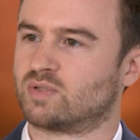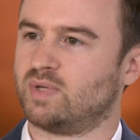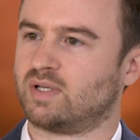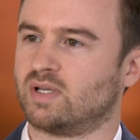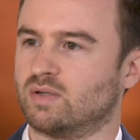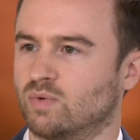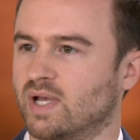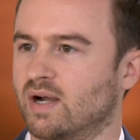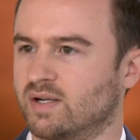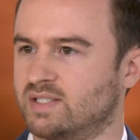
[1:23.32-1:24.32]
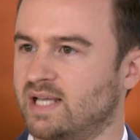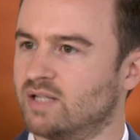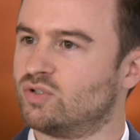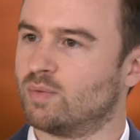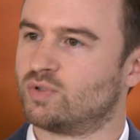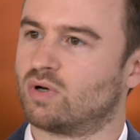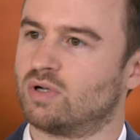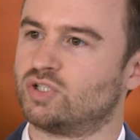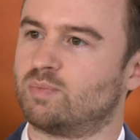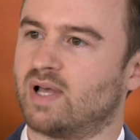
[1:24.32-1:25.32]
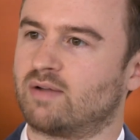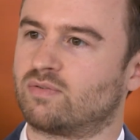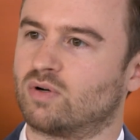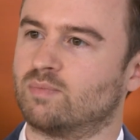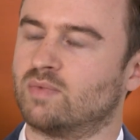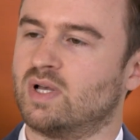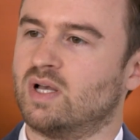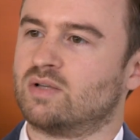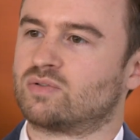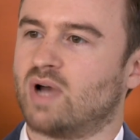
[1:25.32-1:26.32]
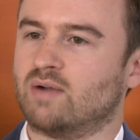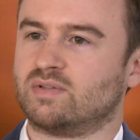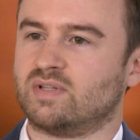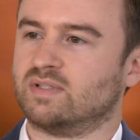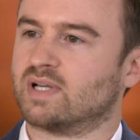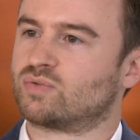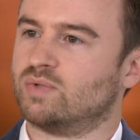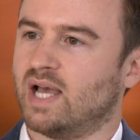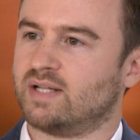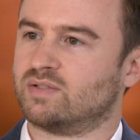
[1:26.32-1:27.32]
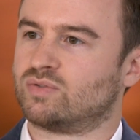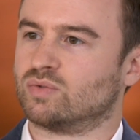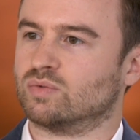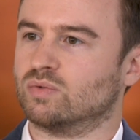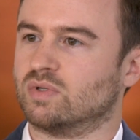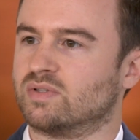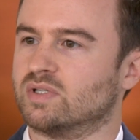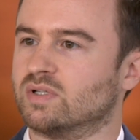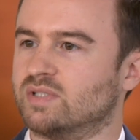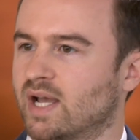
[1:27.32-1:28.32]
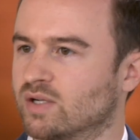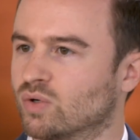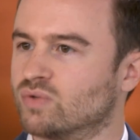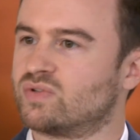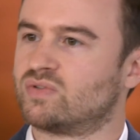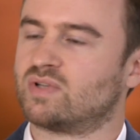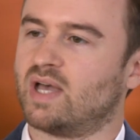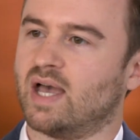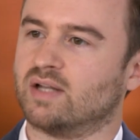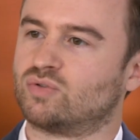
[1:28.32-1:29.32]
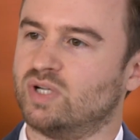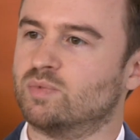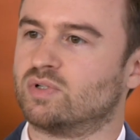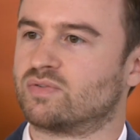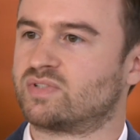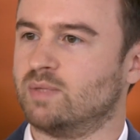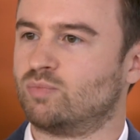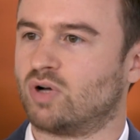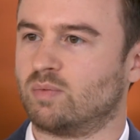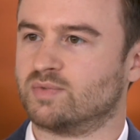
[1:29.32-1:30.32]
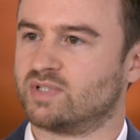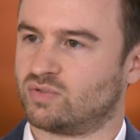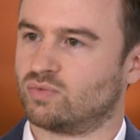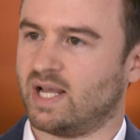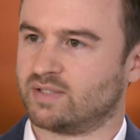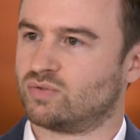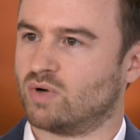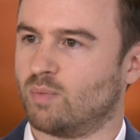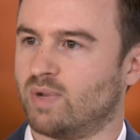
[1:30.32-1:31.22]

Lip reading: speaking, we are a teledermatology platform. So everything that's related to the diagnosis and treatment of skin problems is related to our